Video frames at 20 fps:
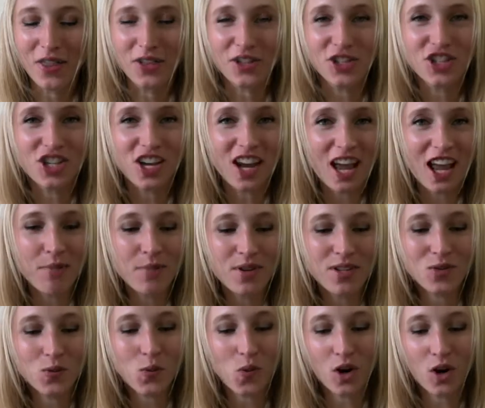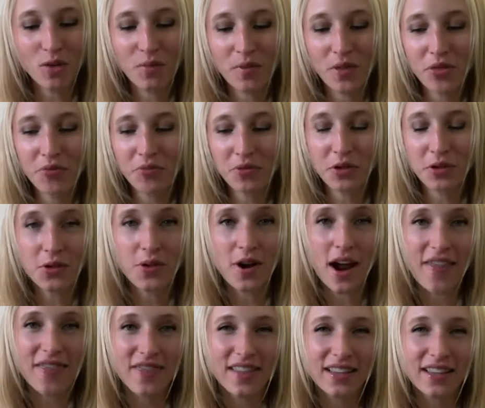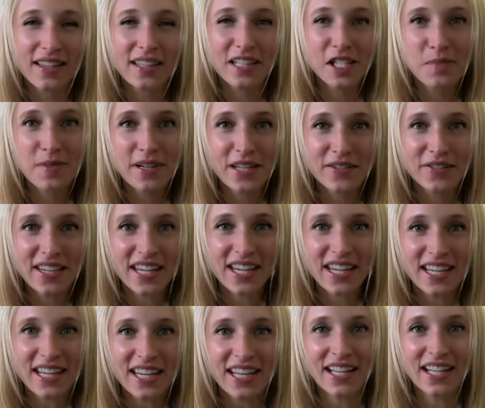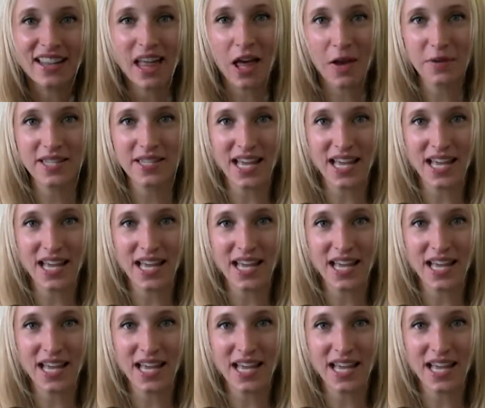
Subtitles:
the jam is warmed through, and the little bit of heating allows